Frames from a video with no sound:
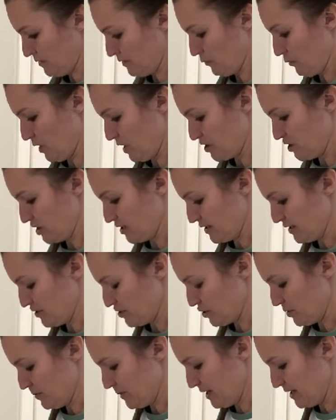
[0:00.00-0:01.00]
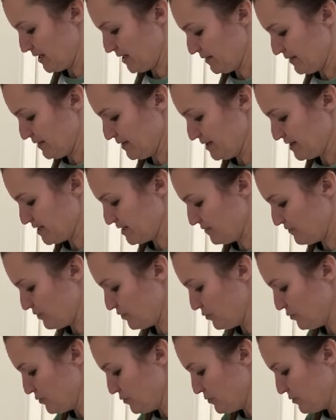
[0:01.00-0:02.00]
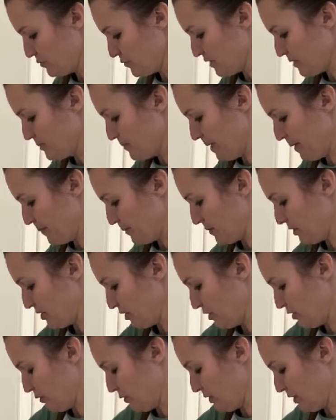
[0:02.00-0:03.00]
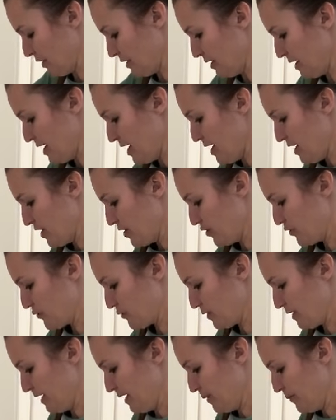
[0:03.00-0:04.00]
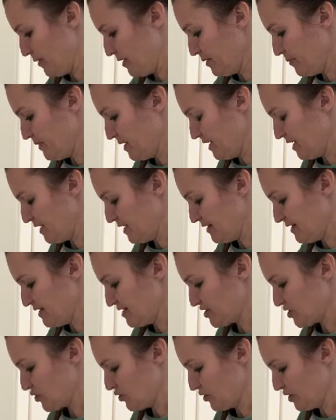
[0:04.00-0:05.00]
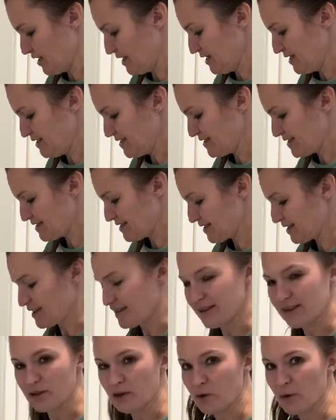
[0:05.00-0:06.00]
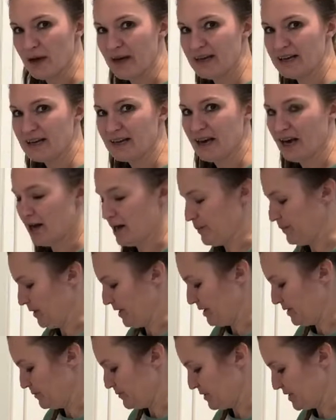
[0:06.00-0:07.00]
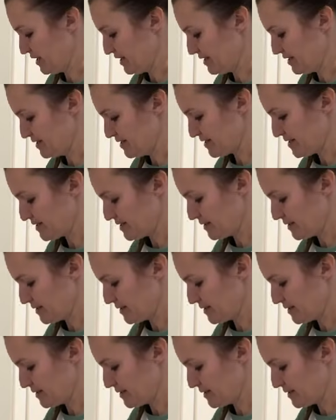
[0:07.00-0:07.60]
watching this or making this, if you remember your grandma making these cookies, go ahead and comment, because